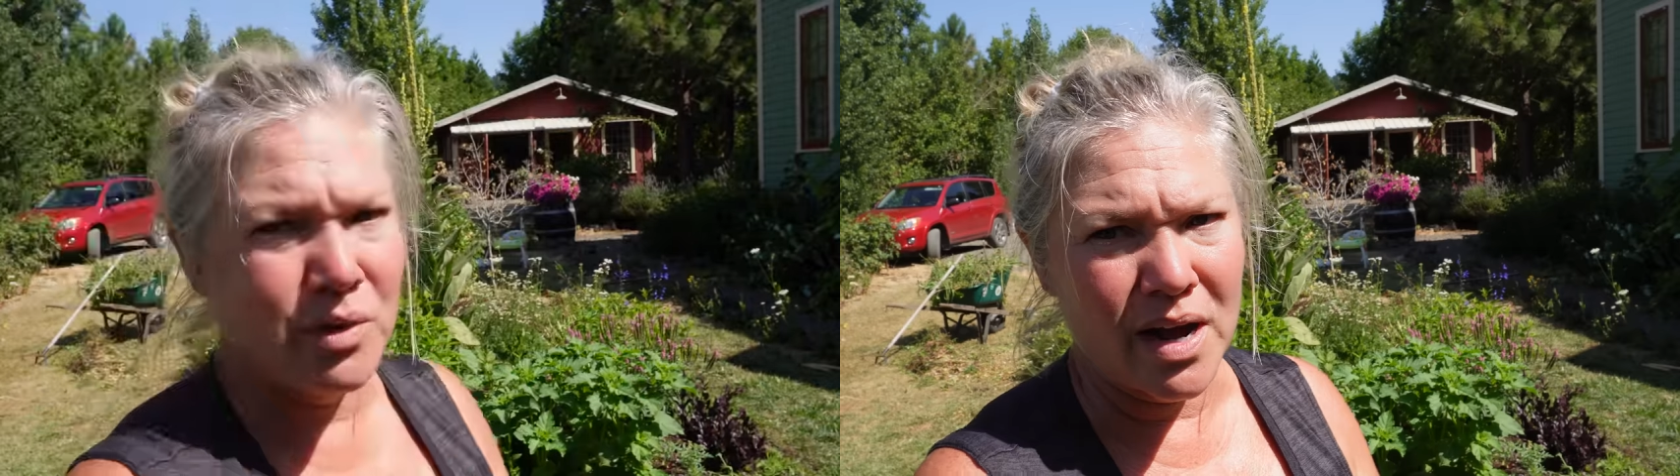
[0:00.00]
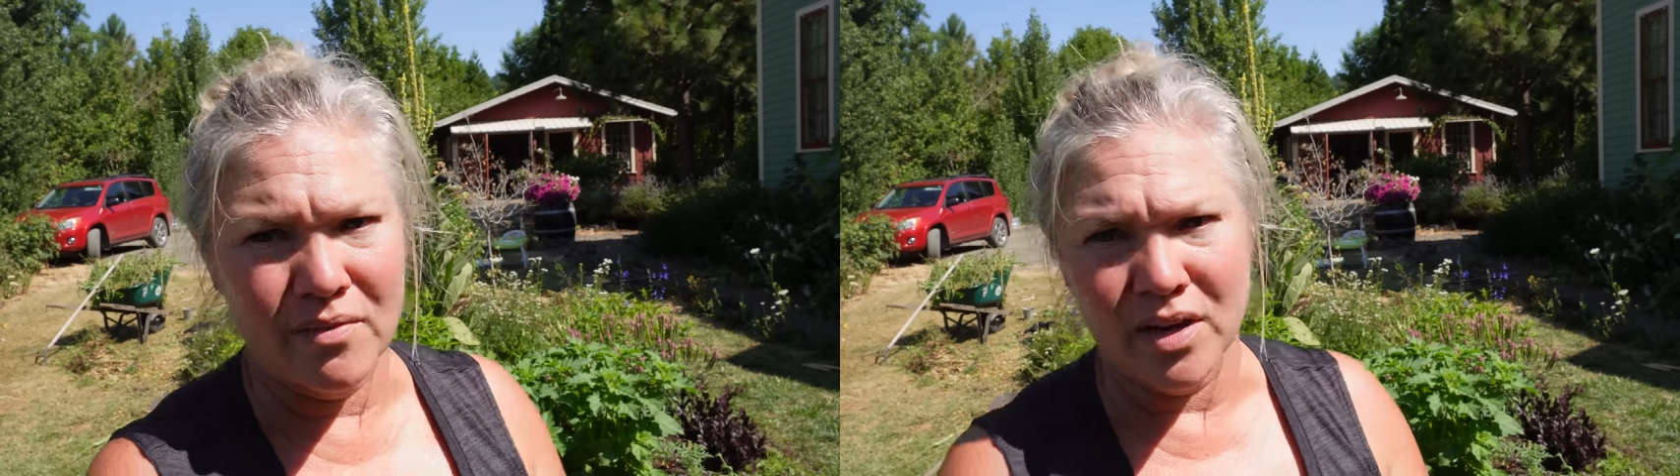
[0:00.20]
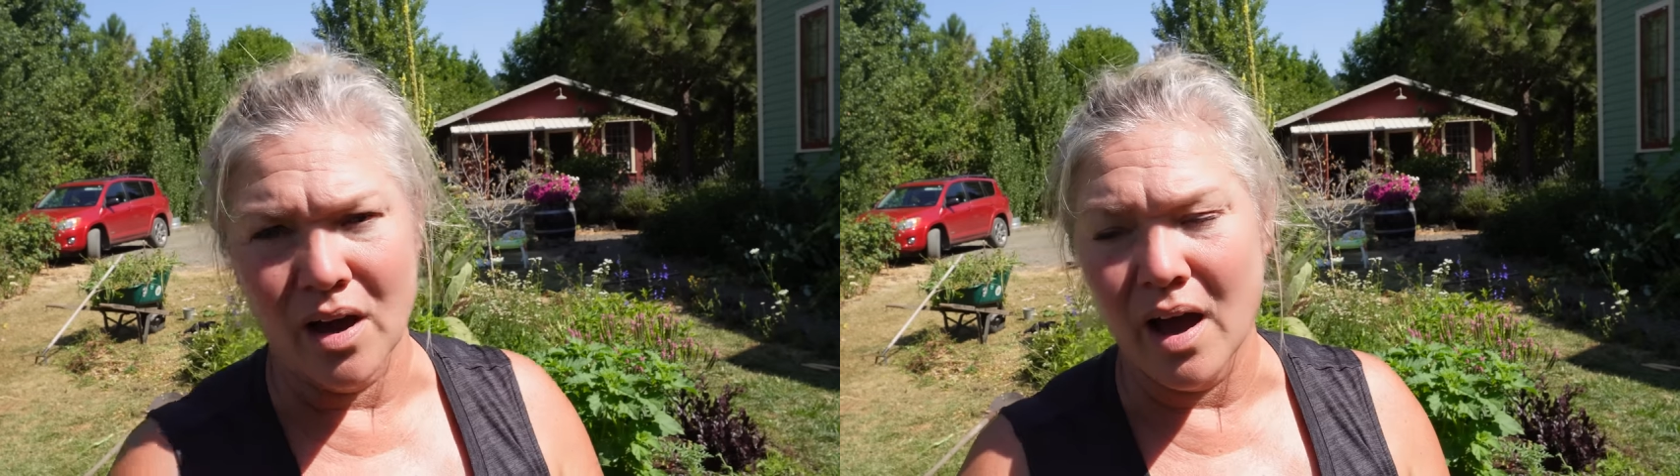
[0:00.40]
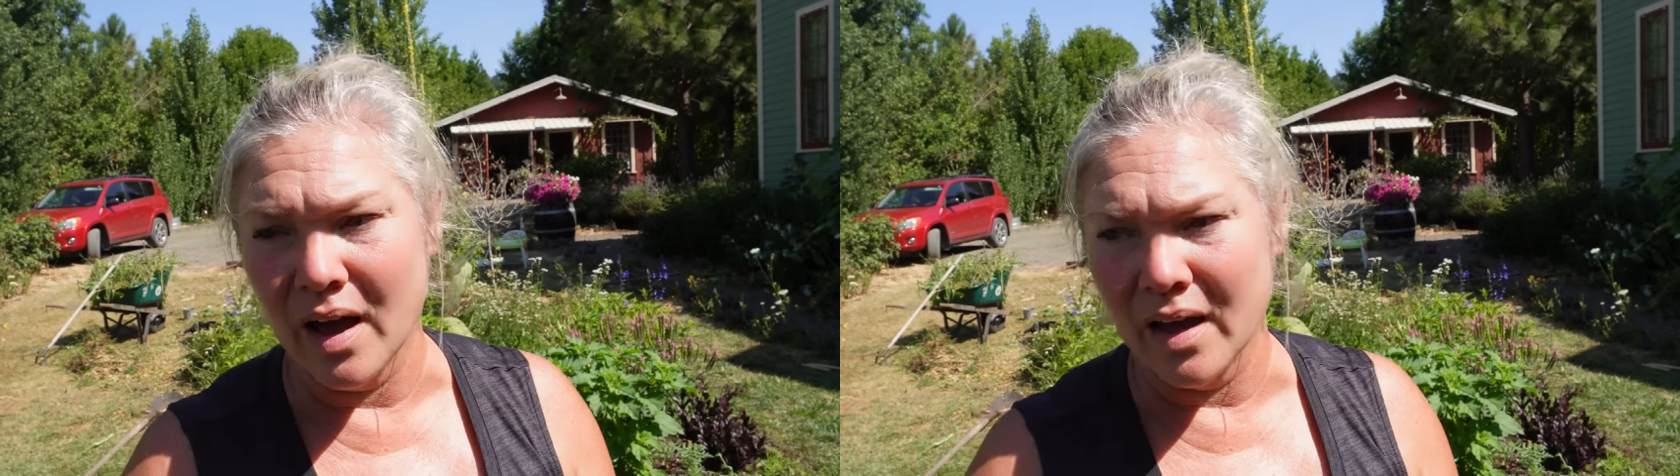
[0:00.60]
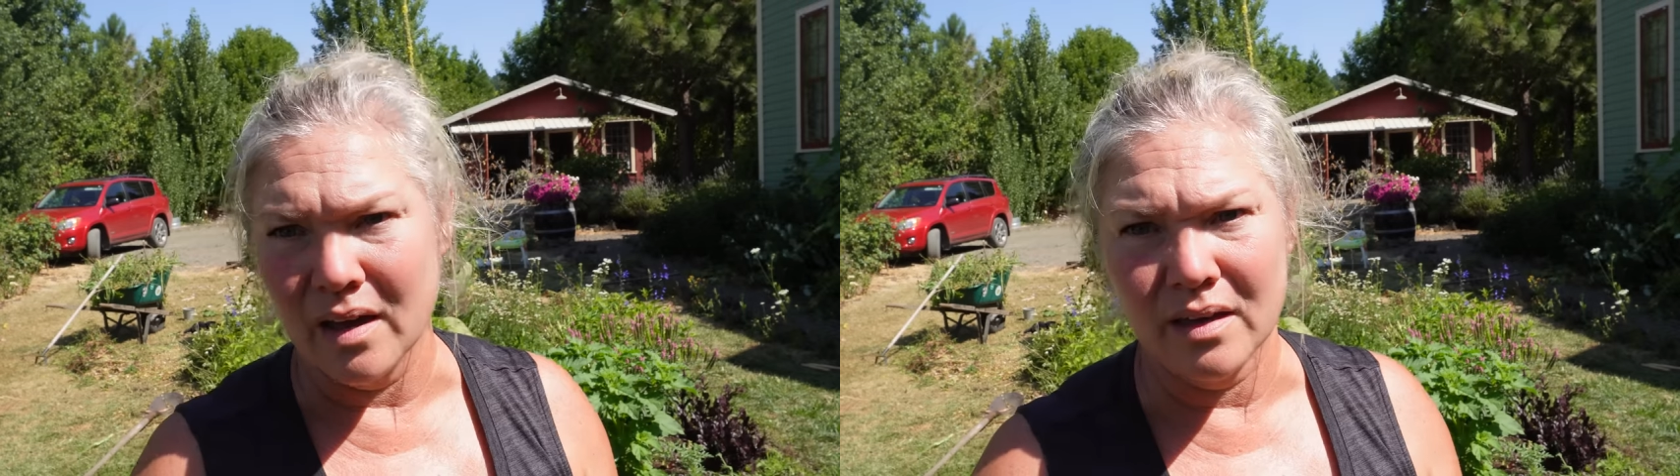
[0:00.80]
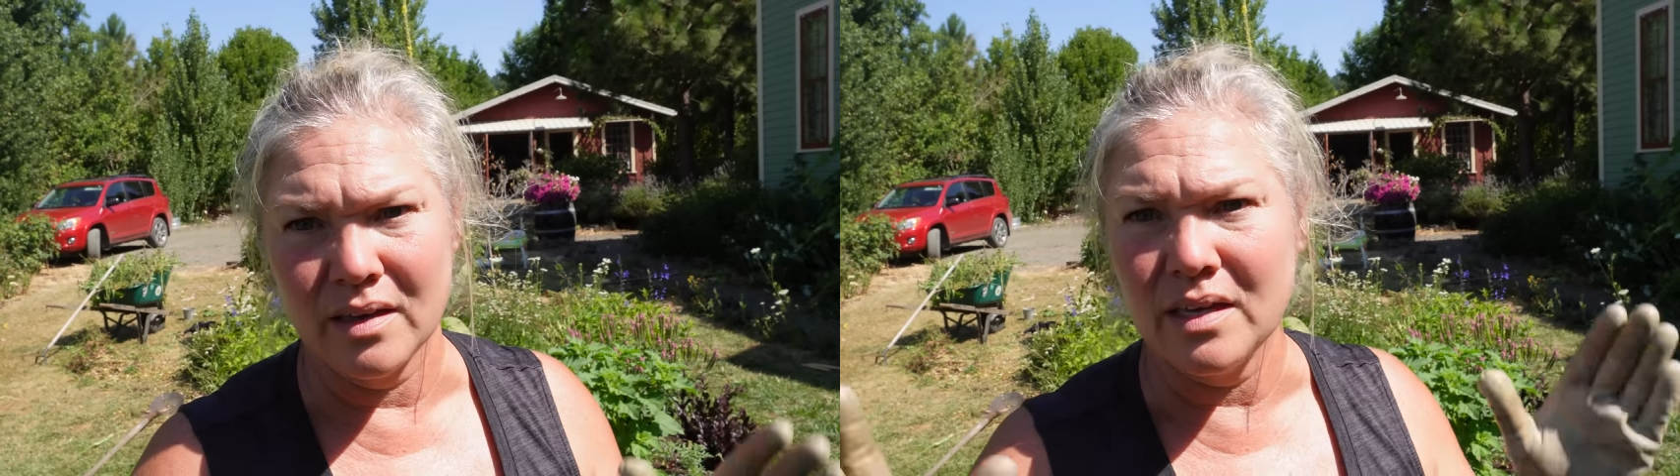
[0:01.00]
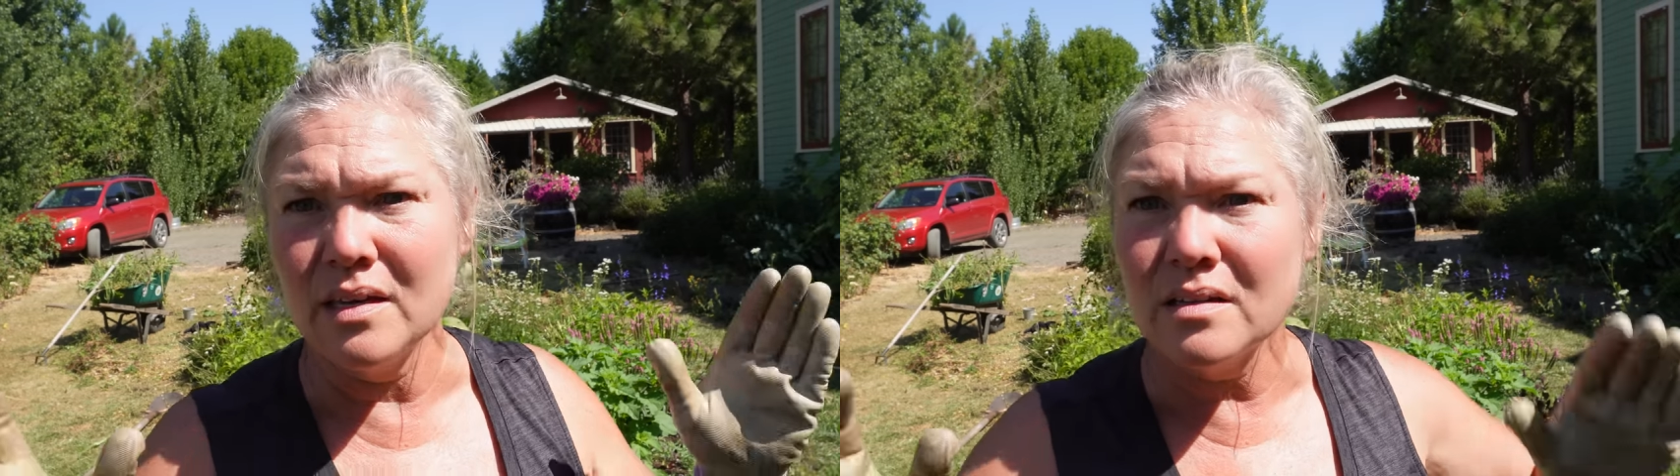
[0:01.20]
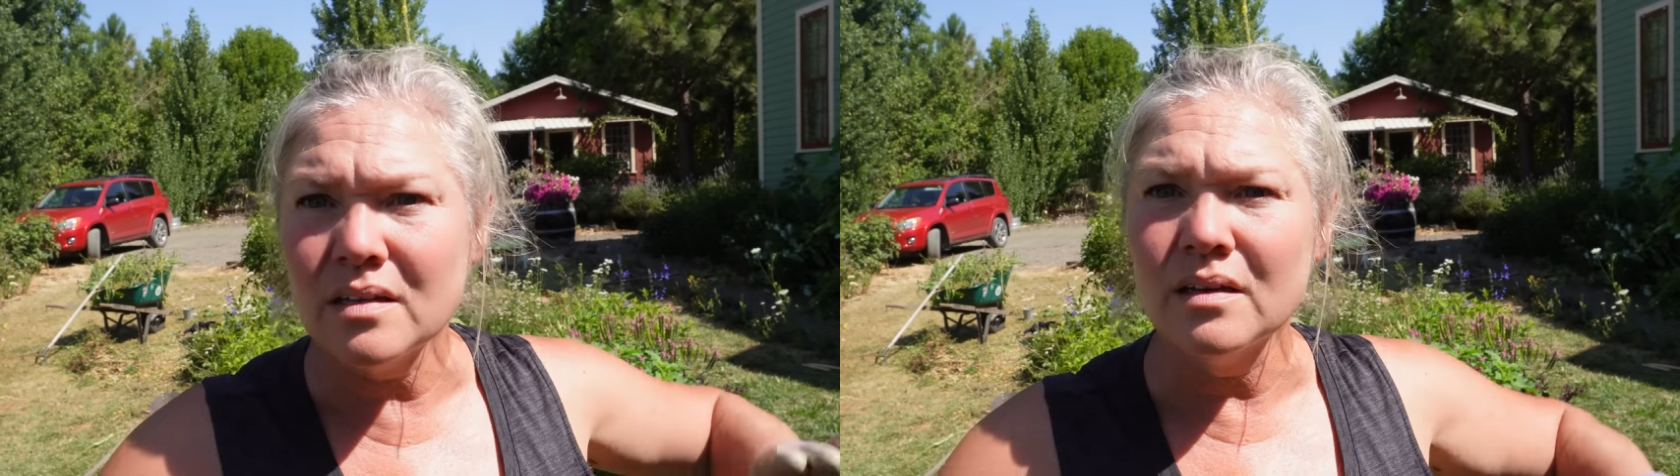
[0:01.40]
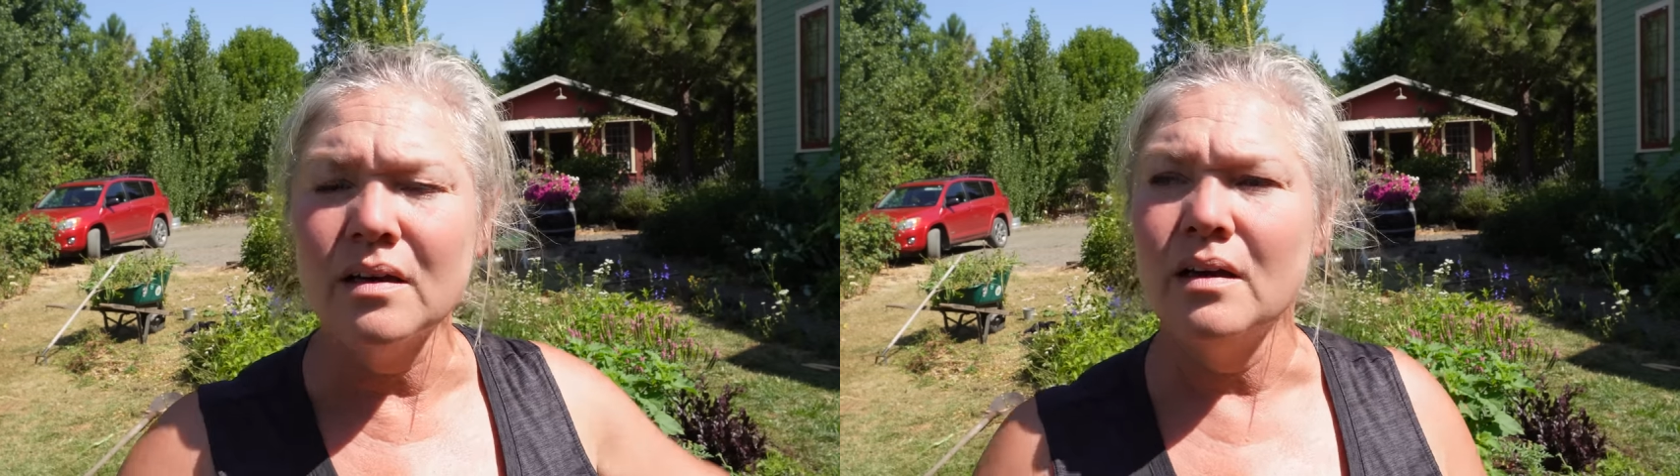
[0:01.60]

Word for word: we're having high heat